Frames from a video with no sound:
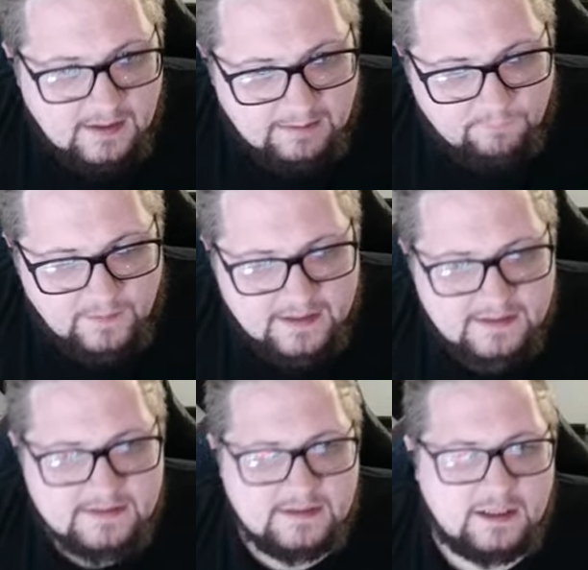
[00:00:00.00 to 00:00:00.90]
If we
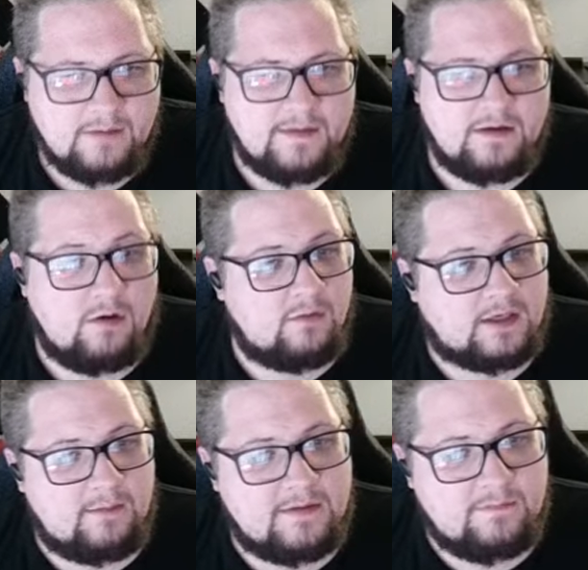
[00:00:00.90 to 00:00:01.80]
can come in... Oh, we're
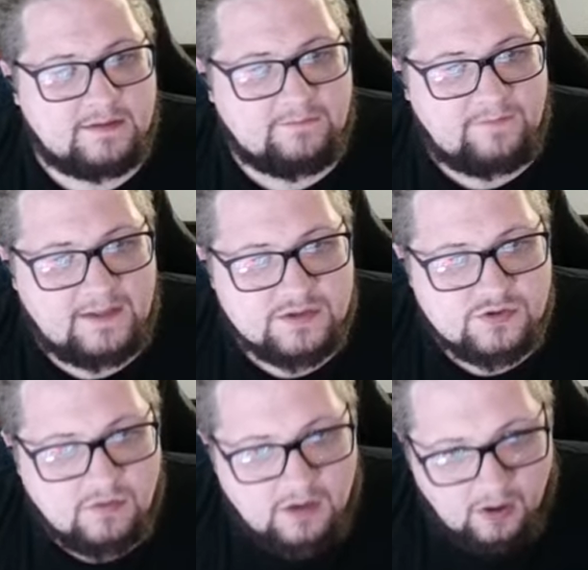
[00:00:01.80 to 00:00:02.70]
coming in with the
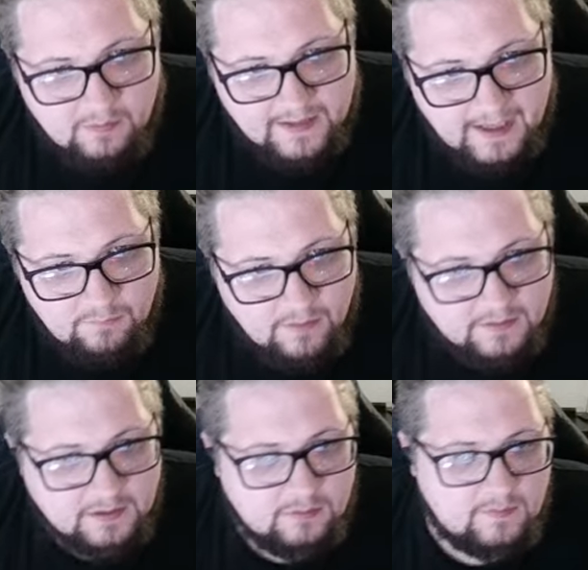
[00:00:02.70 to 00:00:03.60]
Venusaur. Okay, well,
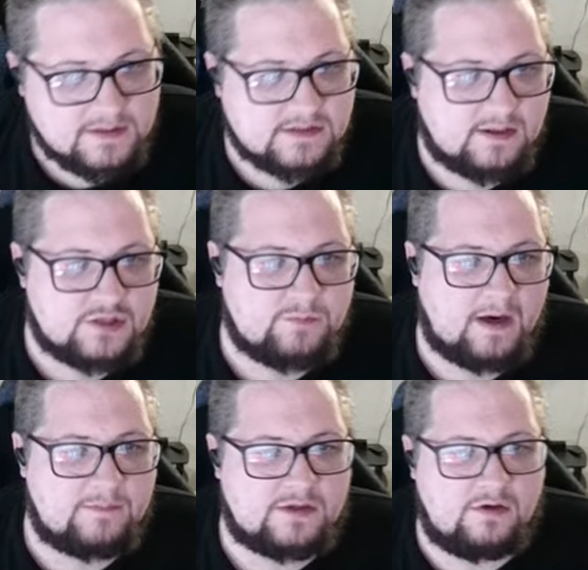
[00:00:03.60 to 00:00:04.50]
you know what? Sludge
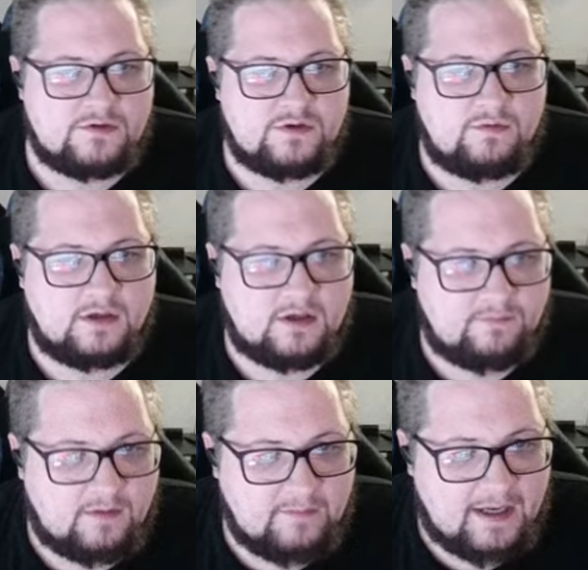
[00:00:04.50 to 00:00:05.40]
Bomb's also hurt of
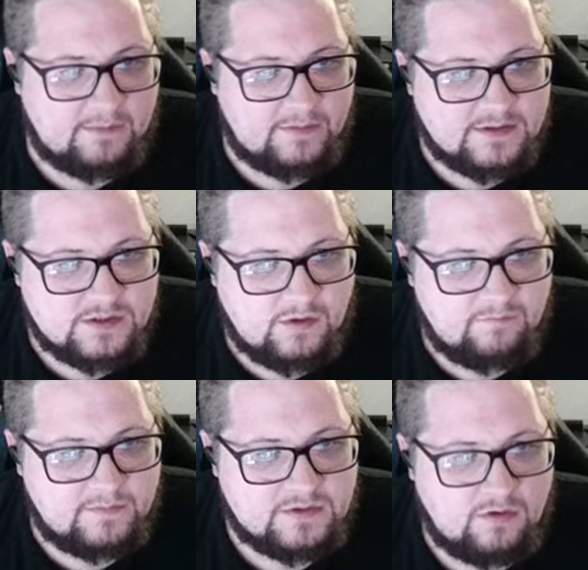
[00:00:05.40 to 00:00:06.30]
Mandibuzz, so I've
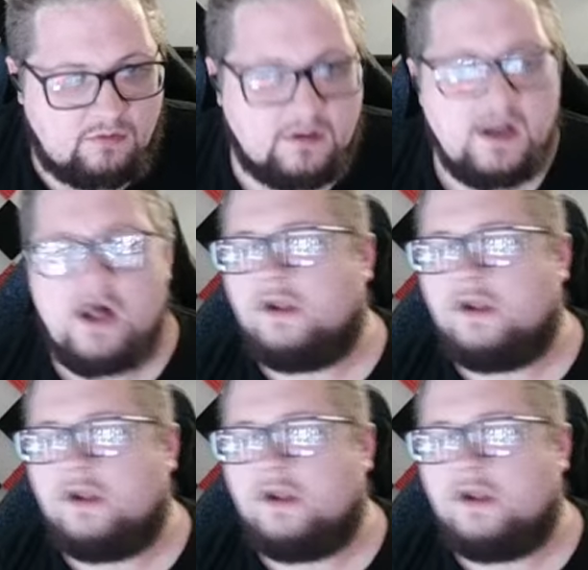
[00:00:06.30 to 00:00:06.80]
been told.